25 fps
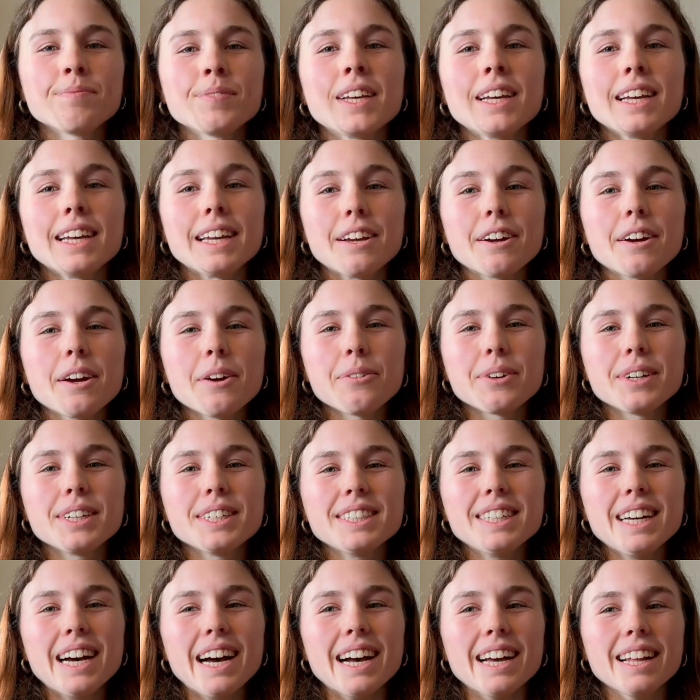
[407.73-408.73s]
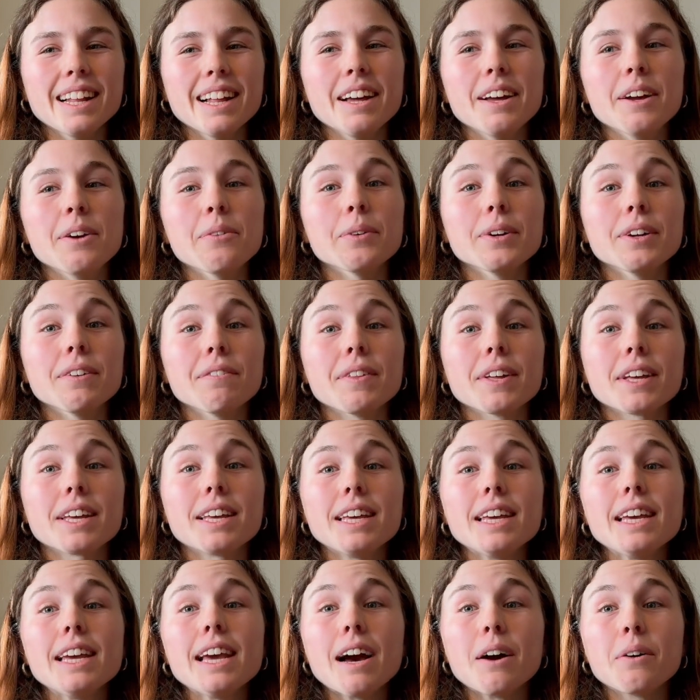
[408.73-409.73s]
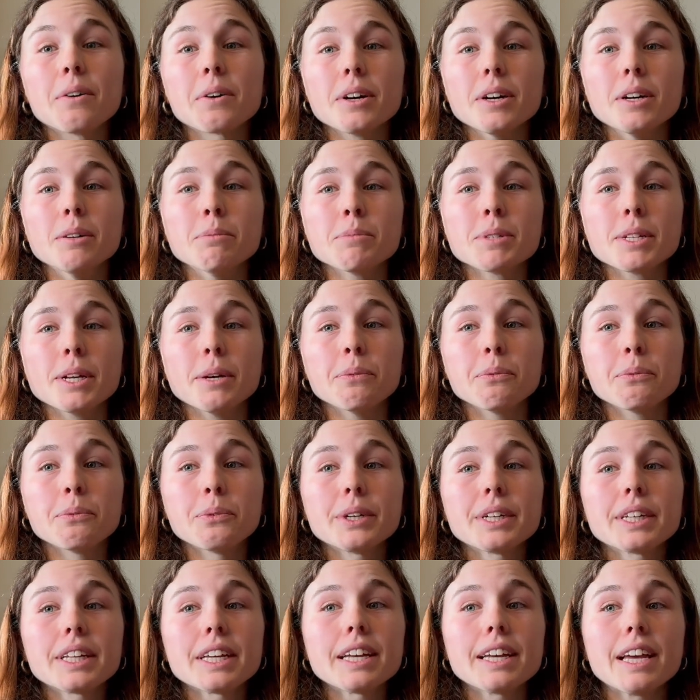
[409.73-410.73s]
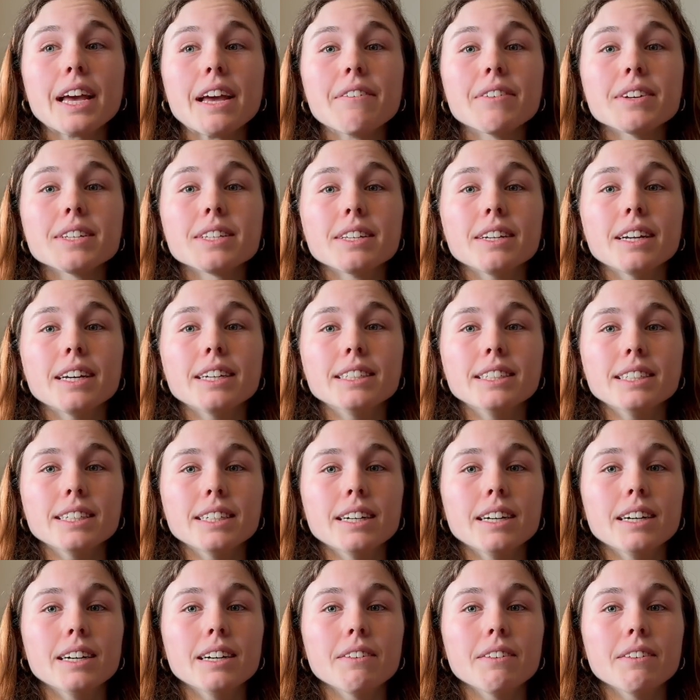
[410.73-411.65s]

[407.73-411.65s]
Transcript: Here I wanted to highlight one of the key outcomes that really gave us an idea